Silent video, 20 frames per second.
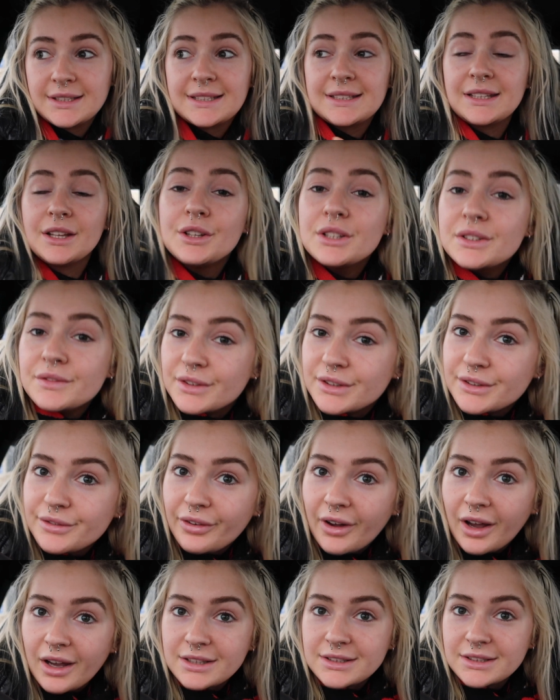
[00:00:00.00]
It's Lucifer's
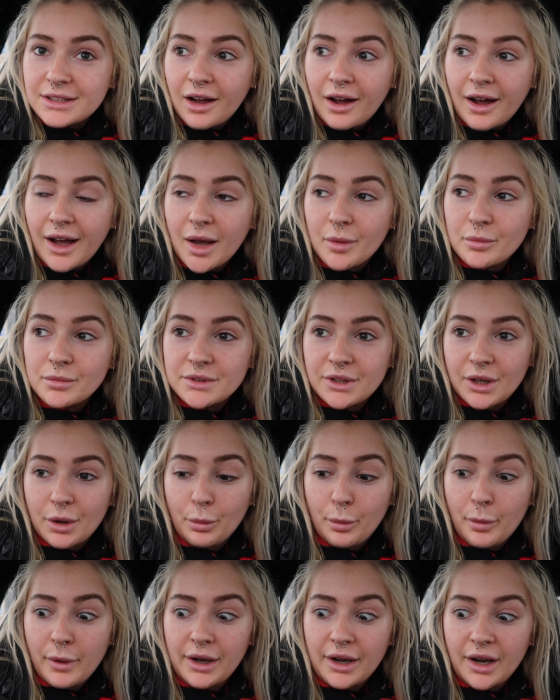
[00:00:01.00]
first time, so a
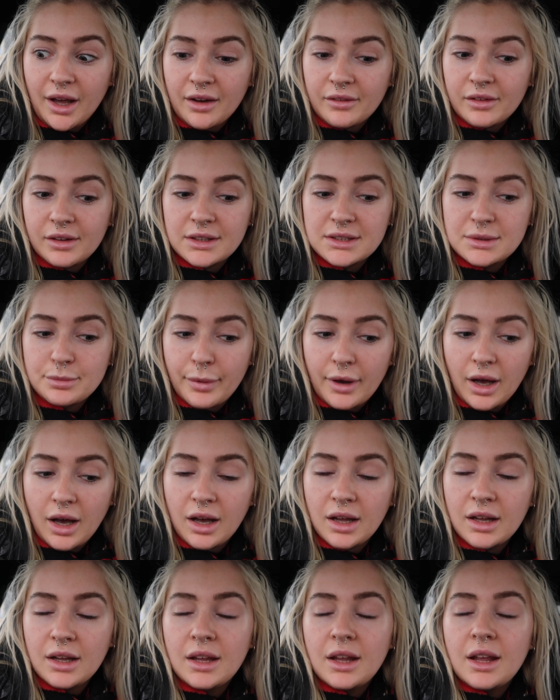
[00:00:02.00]
bit nervous,
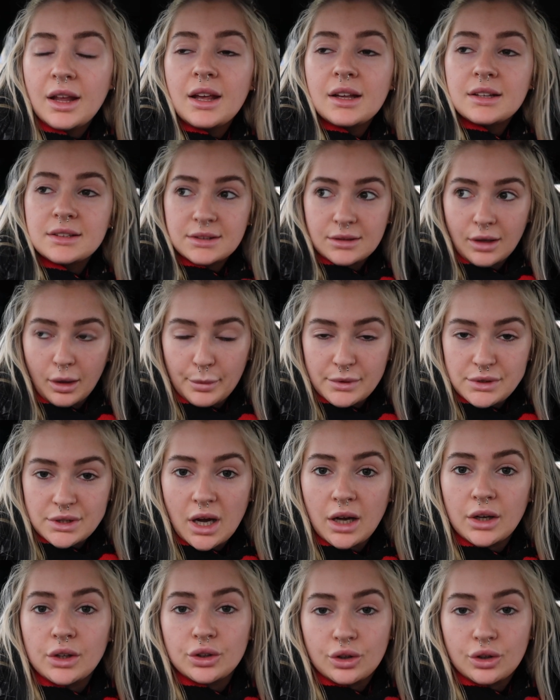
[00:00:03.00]
but it's got to be done.